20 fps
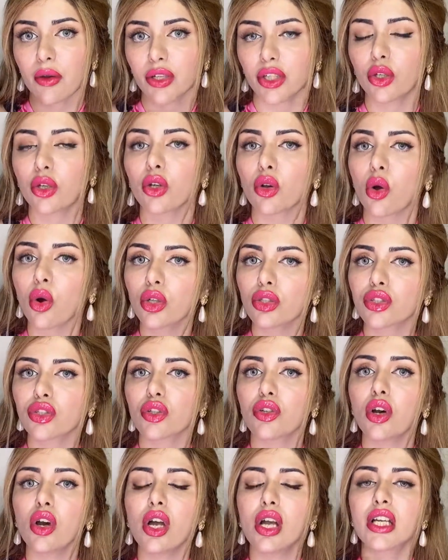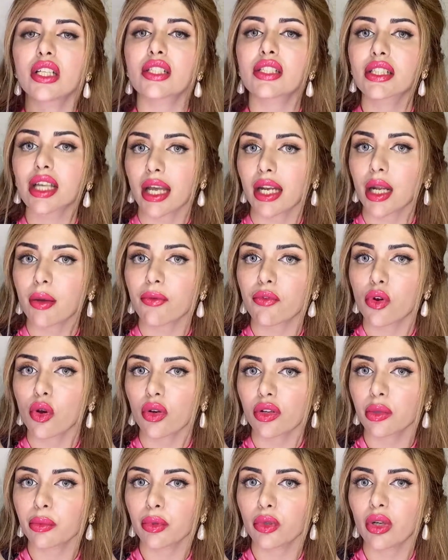and you can also sign up for
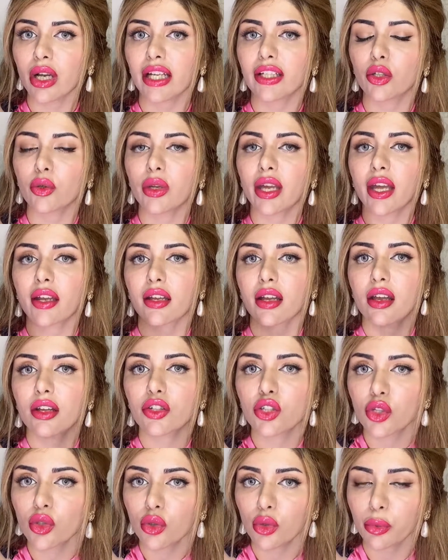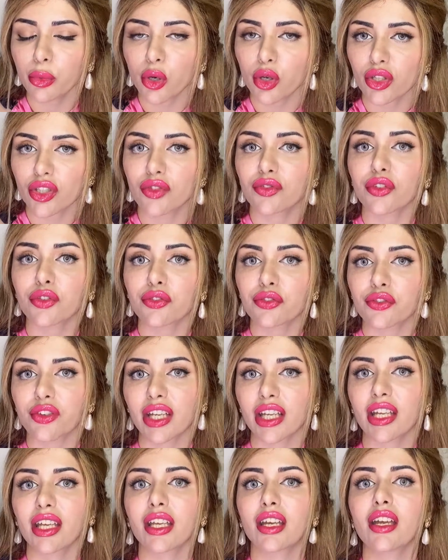Audible and you get 2 books for
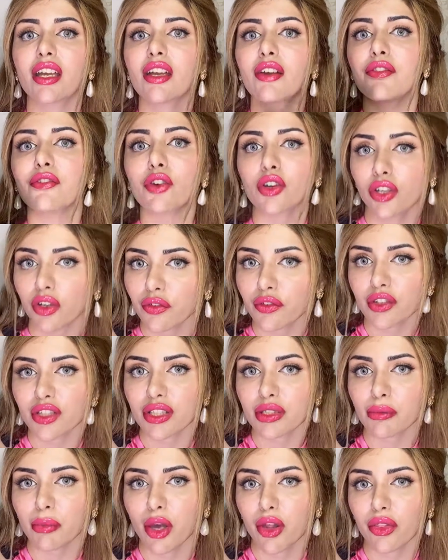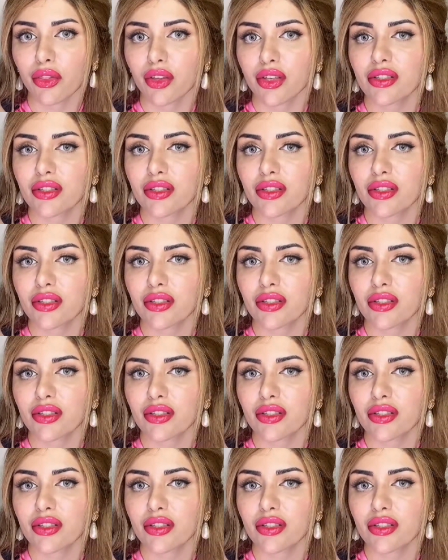free for your first month.